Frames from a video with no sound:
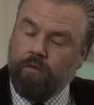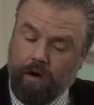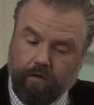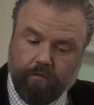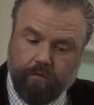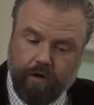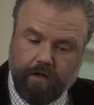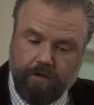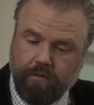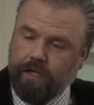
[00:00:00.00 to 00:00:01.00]
Well,
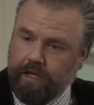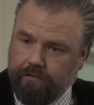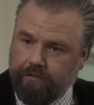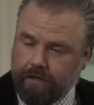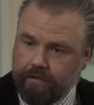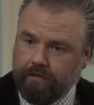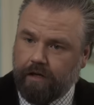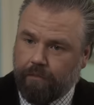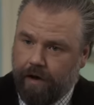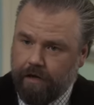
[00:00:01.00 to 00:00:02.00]
when you leave and you
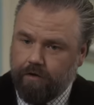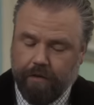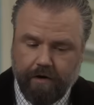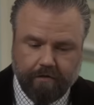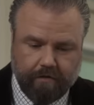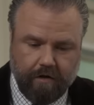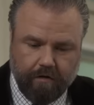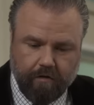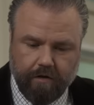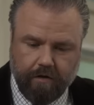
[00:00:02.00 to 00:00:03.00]
say goodbye, your parents
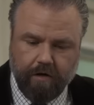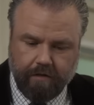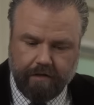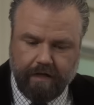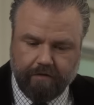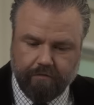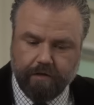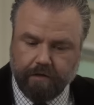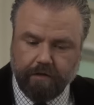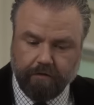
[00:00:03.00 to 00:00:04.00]
aren't going to know that that's
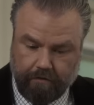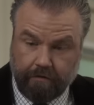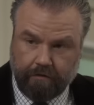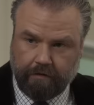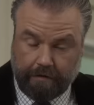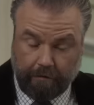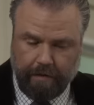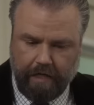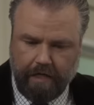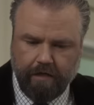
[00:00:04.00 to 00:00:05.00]
really
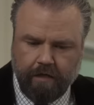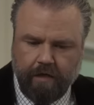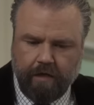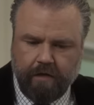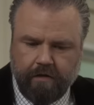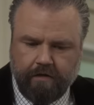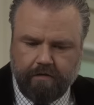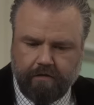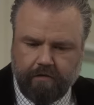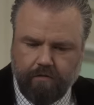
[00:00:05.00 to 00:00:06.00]
goodbye.
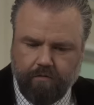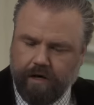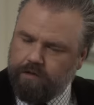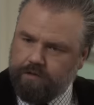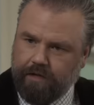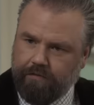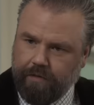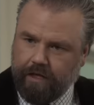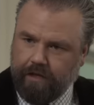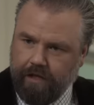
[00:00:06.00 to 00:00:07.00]
So why don't you give them that